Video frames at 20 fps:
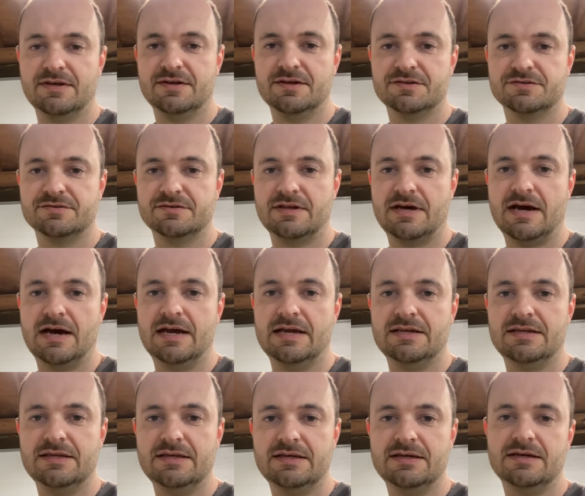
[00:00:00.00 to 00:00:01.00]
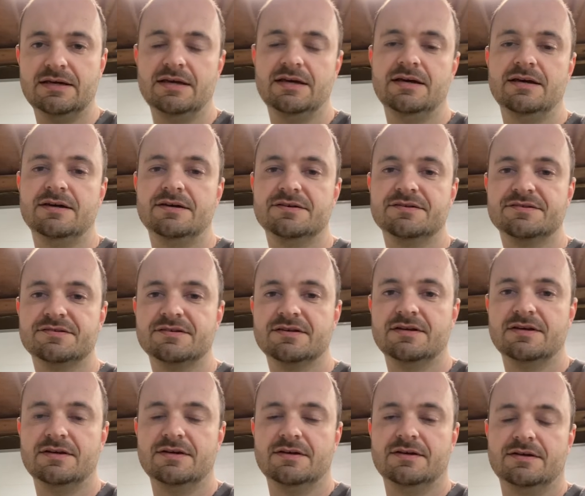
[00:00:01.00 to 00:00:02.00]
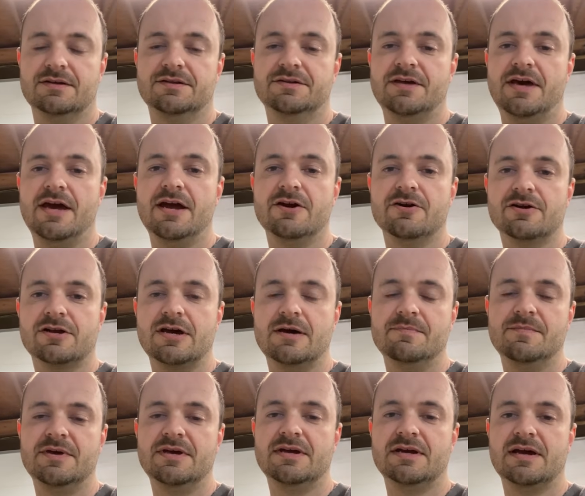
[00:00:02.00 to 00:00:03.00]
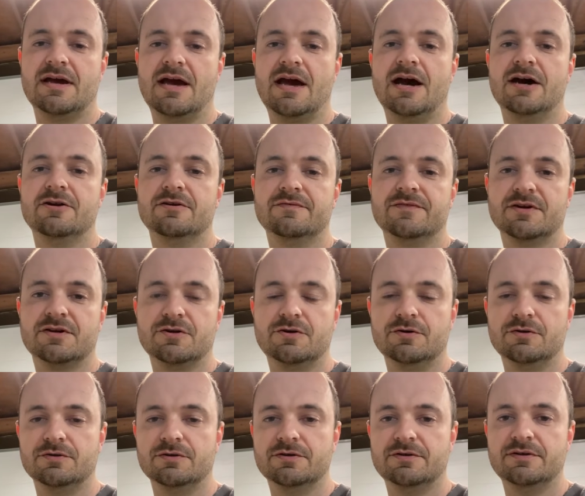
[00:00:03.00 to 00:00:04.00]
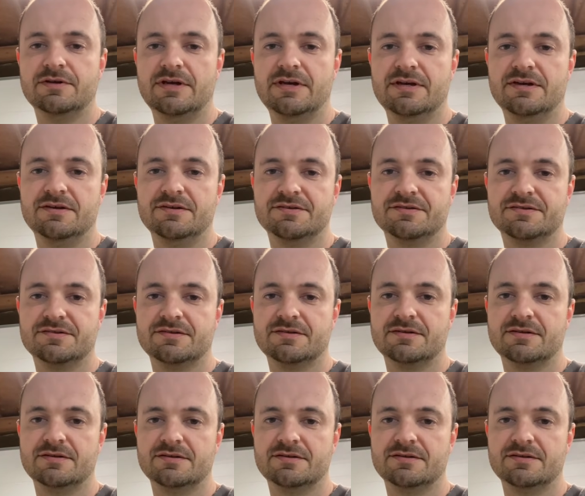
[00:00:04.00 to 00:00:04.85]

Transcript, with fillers: So the idea is the air coming out of the cooler is